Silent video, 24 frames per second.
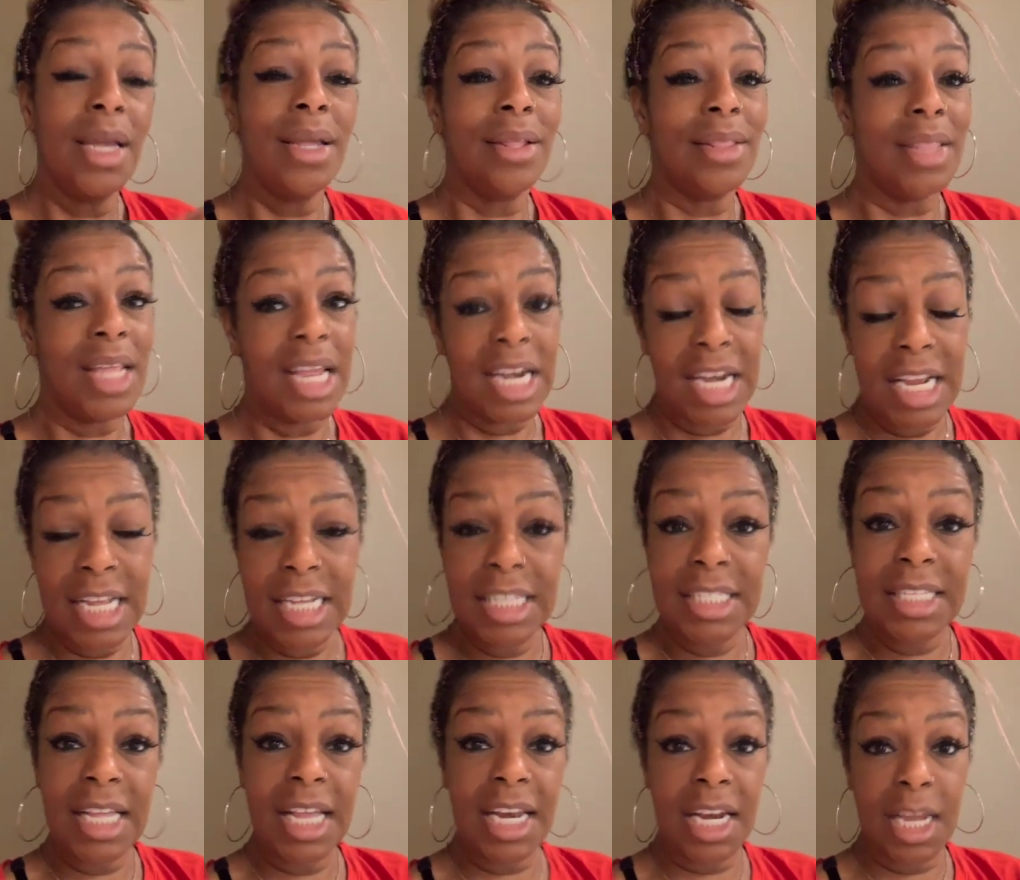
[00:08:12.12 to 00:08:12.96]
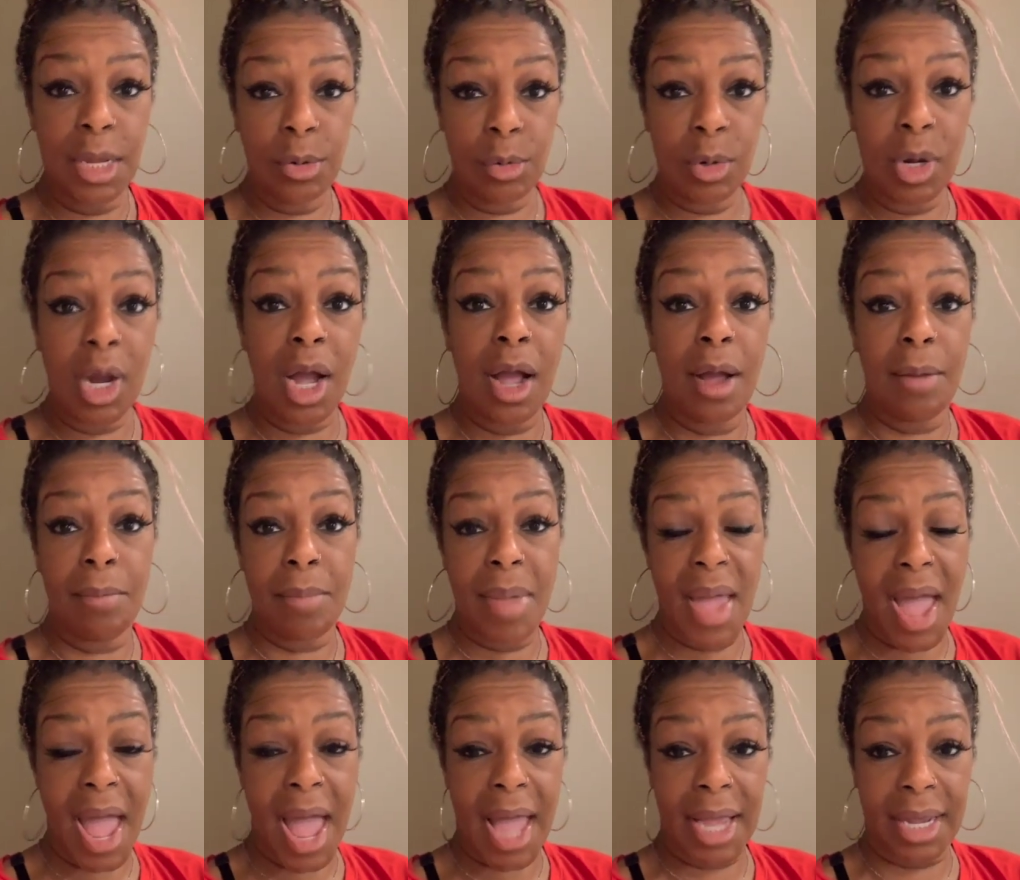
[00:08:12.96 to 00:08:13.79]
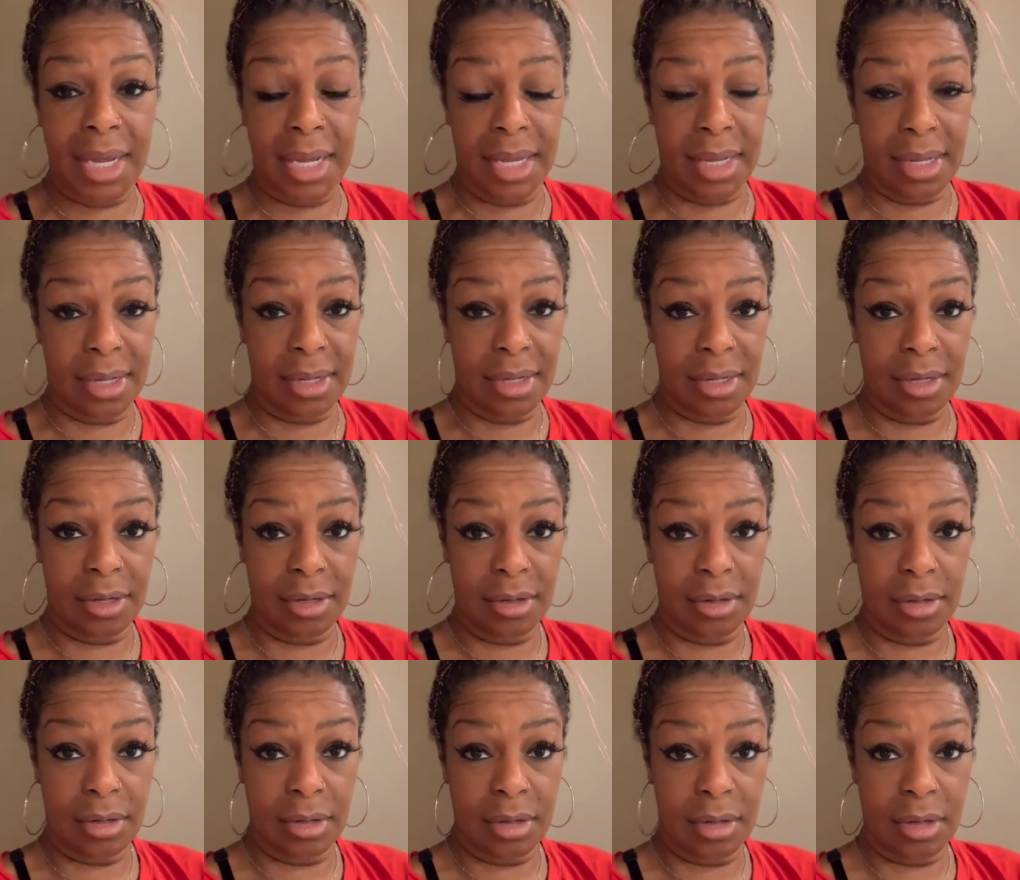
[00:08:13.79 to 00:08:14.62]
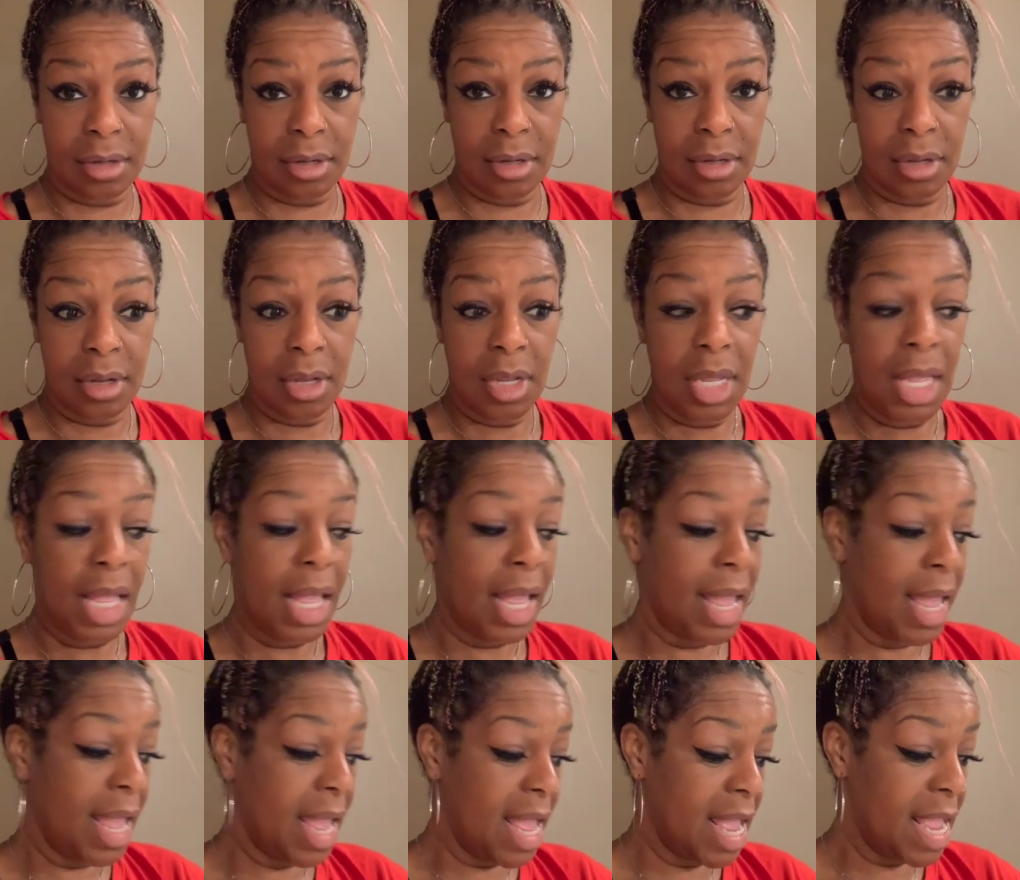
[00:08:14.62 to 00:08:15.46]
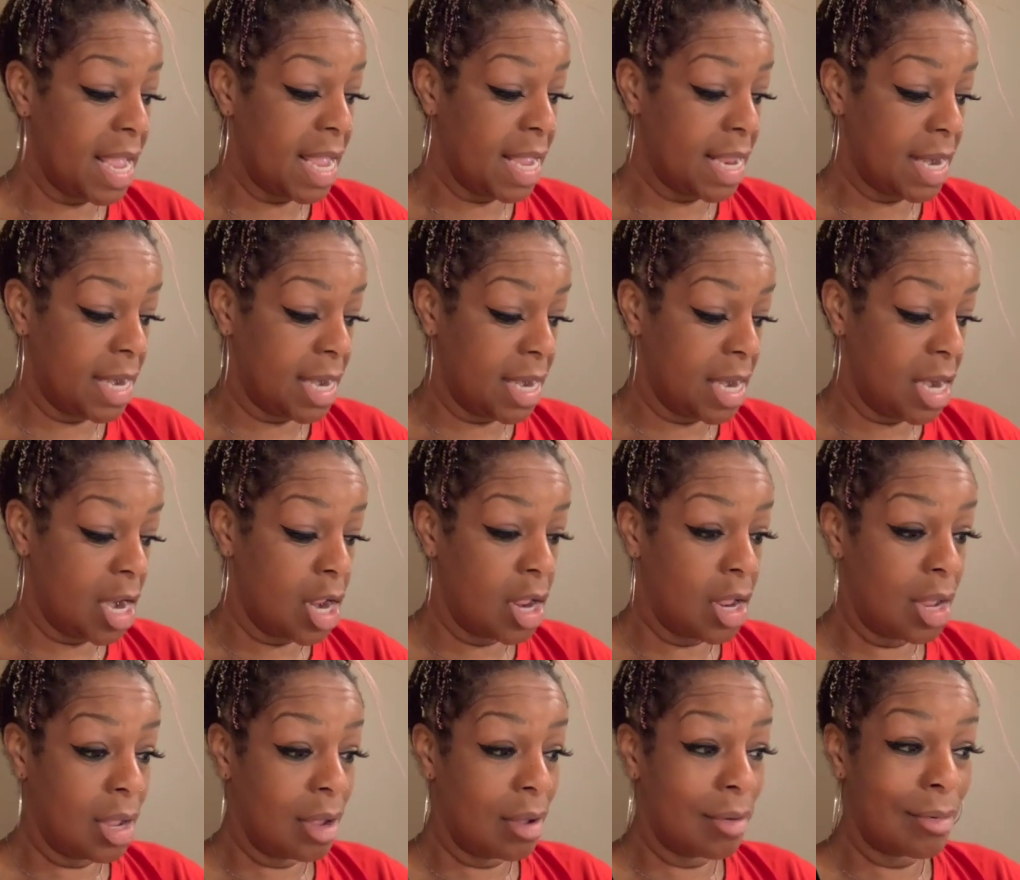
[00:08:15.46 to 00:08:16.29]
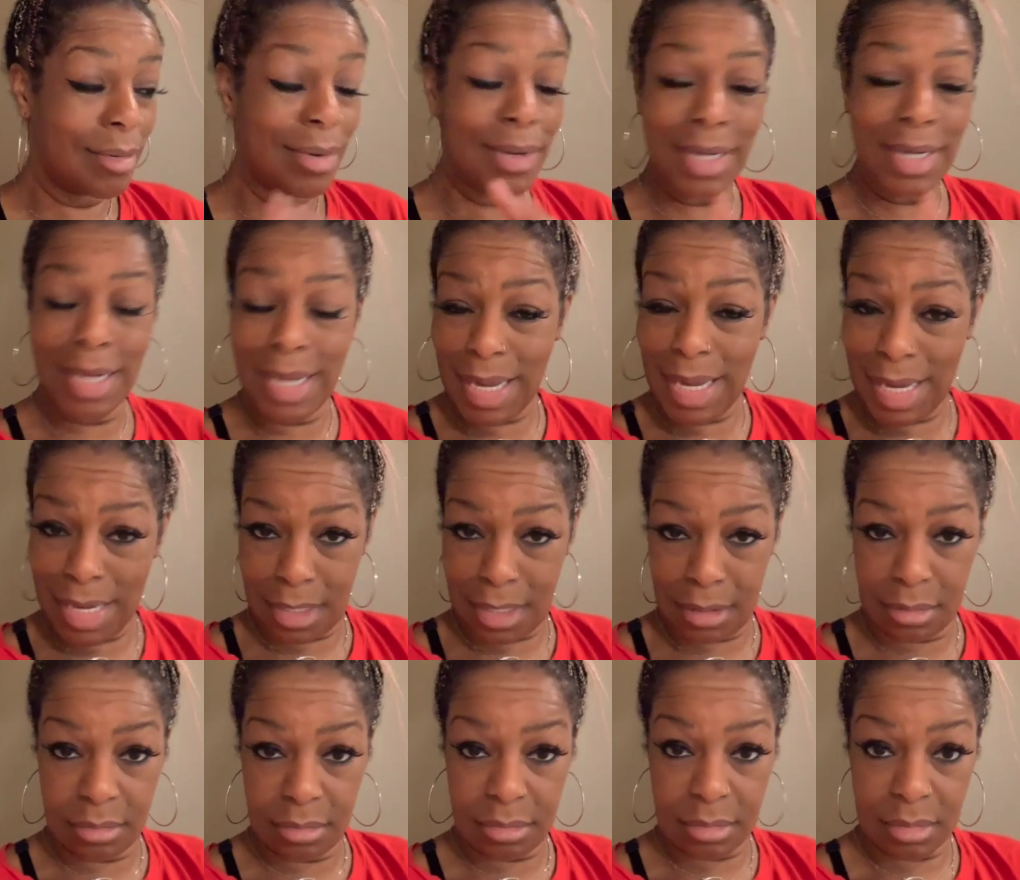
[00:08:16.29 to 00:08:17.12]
Then he said he would come back and clean.